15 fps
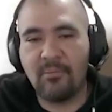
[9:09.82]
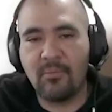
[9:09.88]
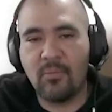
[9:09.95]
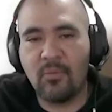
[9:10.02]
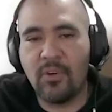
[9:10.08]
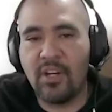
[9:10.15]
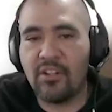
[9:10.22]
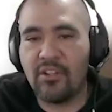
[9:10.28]

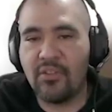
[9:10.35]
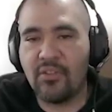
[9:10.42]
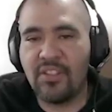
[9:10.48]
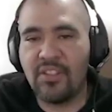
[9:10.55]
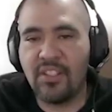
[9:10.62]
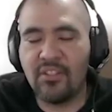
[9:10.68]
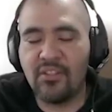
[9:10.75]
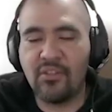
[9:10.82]
We are
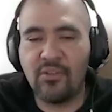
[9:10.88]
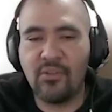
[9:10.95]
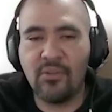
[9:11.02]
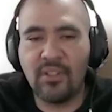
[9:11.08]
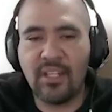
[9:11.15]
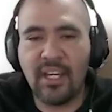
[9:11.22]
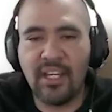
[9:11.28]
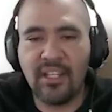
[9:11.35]
using
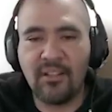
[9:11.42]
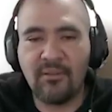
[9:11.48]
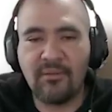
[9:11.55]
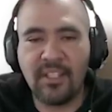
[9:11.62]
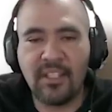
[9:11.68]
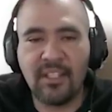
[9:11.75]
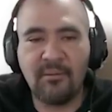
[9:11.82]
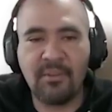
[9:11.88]
two kind of
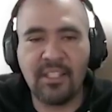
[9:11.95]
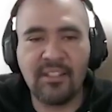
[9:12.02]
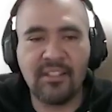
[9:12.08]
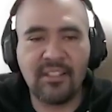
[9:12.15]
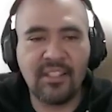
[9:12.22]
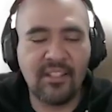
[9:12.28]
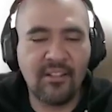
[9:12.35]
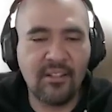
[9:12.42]

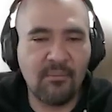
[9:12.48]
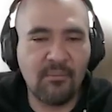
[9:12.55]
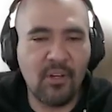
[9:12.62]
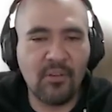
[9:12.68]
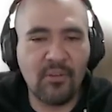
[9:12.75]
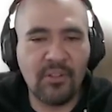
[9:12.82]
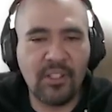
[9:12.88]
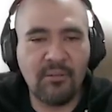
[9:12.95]
databases here,
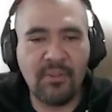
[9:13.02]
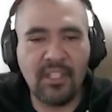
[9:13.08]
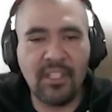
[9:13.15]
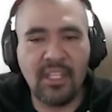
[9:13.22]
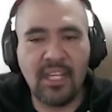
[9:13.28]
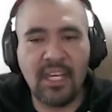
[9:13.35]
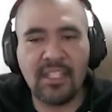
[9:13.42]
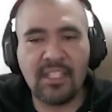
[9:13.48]

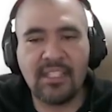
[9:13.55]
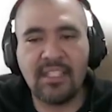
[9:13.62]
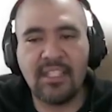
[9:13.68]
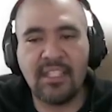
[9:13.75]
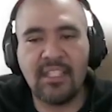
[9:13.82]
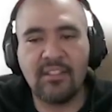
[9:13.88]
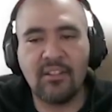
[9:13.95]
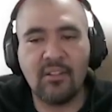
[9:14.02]
MongoDB as
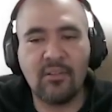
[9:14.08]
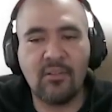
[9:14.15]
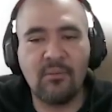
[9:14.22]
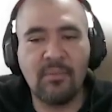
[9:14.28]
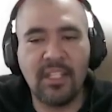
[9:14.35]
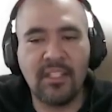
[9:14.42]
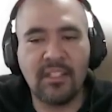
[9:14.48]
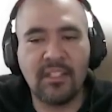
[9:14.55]
the
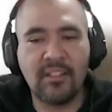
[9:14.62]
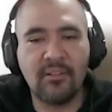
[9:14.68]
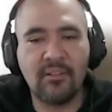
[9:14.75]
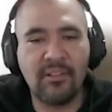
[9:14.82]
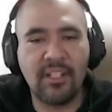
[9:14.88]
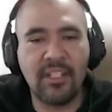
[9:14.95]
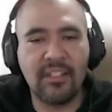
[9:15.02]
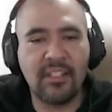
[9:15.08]

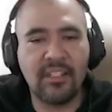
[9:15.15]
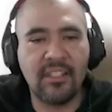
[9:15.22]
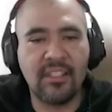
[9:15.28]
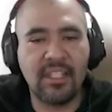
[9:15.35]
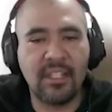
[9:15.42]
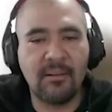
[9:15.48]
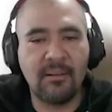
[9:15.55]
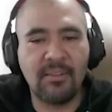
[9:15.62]
document-oriented
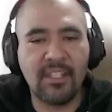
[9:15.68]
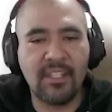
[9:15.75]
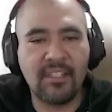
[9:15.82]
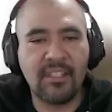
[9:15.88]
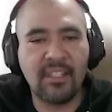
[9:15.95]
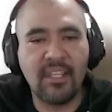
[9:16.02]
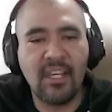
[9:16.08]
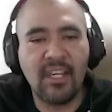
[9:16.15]

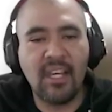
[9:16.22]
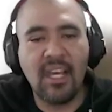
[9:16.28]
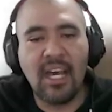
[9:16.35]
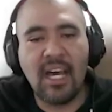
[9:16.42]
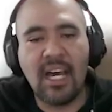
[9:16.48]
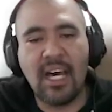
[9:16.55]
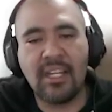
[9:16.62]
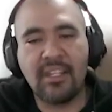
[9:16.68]
database,
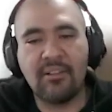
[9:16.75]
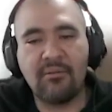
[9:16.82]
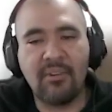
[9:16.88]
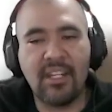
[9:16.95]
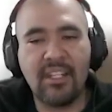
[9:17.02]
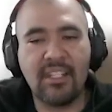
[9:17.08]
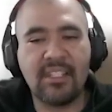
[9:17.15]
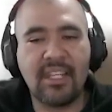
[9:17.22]
and the
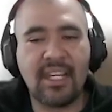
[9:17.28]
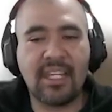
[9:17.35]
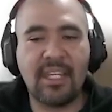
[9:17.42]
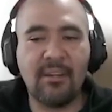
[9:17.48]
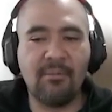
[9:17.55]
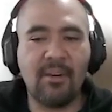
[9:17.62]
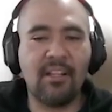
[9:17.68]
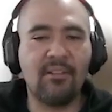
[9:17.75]
Redis a
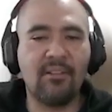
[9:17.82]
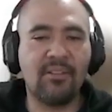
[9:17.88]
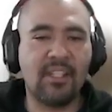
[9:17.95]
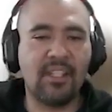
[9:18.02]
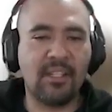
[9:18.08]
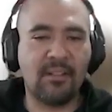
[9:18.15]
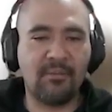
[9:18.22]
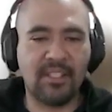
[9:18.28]
key value
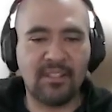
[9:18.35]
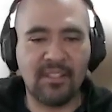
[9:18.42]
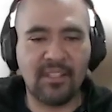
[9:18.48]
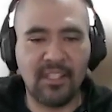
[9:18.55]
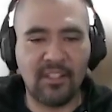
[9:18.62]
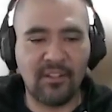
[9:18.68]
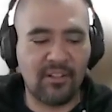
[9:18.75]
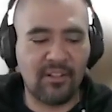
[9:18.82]
database,
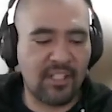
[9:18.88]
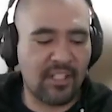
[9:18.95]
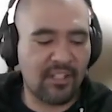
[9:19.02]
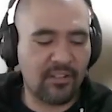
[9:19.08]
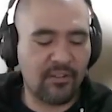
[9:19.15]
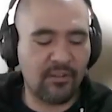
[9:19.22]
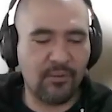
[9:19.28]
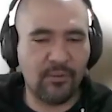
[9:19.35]
in
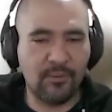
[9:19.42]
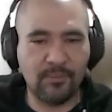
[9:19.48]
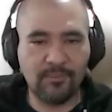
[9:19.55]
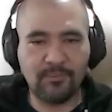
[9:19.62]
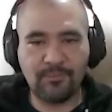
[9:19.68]
order to